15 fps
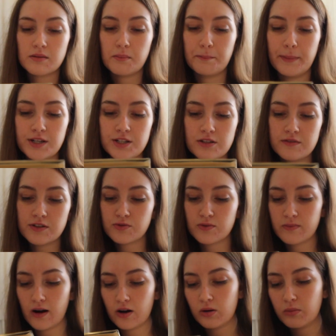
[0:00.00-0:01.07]
Much of this
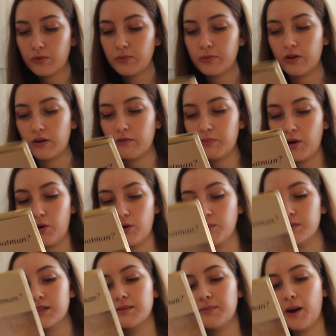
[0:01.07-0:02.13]
remarkable book of
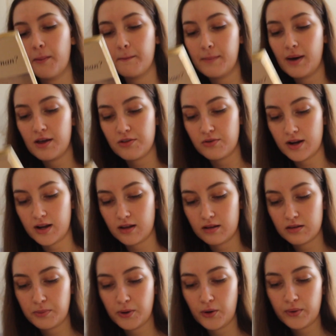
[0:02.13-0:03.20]
poems is about mothering,
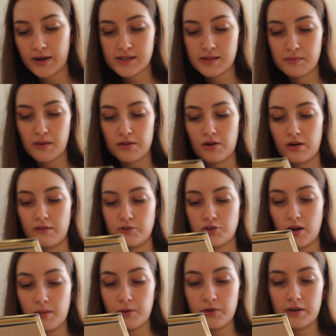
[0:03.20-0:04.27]
the poet as a mother of
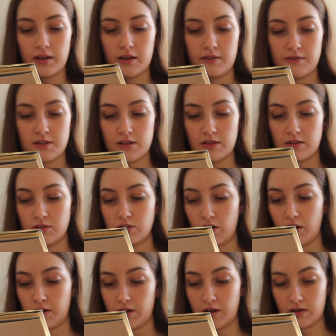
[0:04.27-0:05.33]
troubled and gifted
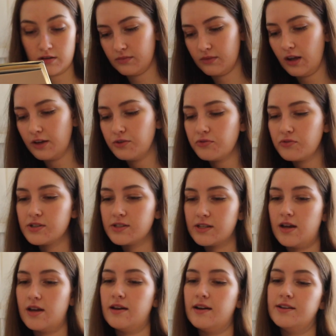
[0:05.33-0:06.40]
daughter. I do have to
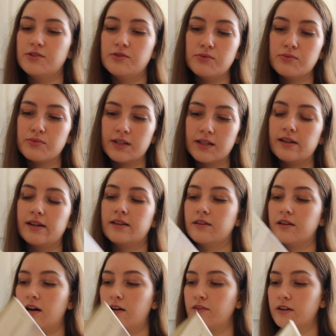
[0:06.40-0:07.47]
say, I do really like the
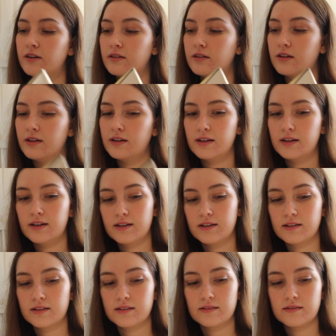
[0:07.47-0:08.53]
cover.
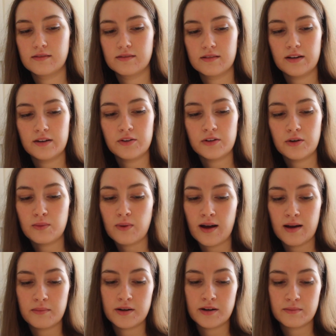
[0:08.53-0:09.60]
I don't know
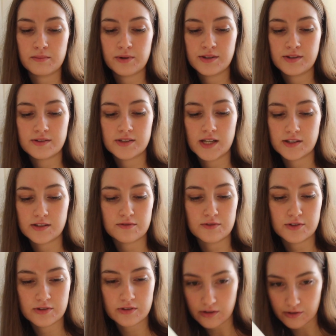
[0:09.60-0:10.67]
why, but it brings a sense of
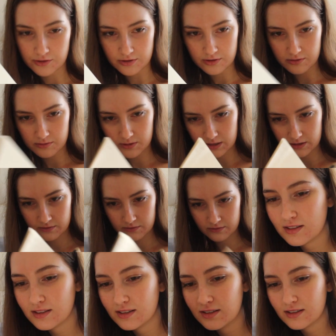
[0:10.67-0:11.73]
nostalgia to me.
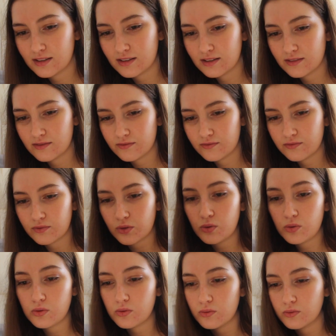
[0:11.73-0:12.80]

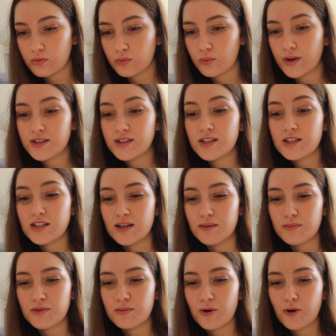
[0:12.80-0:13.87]
Ooh, What to
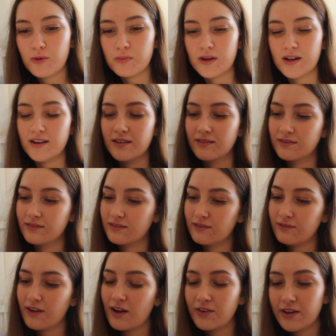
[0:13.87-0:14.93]
Tip the Boatman.
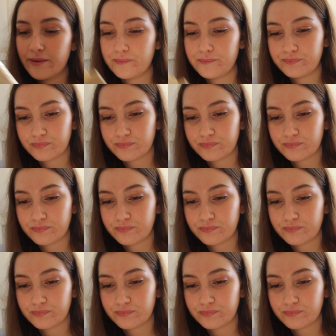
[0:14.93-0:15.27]
Found it.